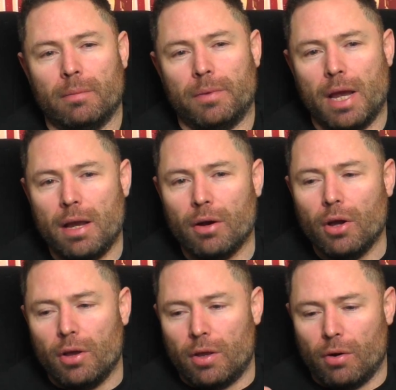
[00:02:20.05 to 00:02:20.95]

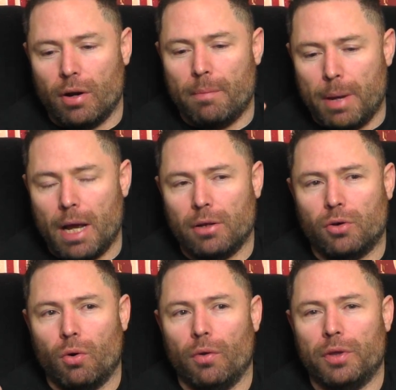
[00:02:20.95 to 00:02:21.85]
they're in a band
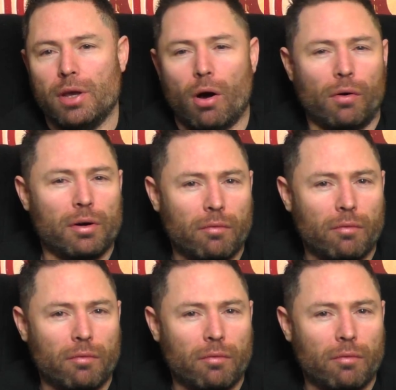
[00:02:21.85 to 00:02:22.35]
called the Aren't